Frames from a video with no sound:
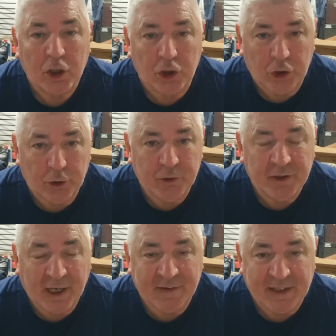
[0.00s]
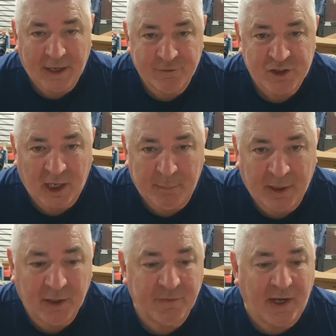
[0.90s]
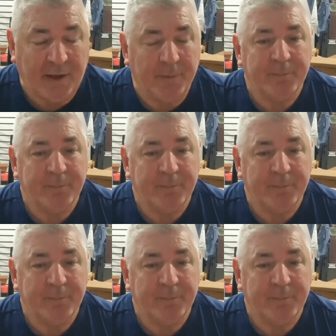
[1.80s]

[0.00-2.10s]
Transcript: Ute and the FJ panel van.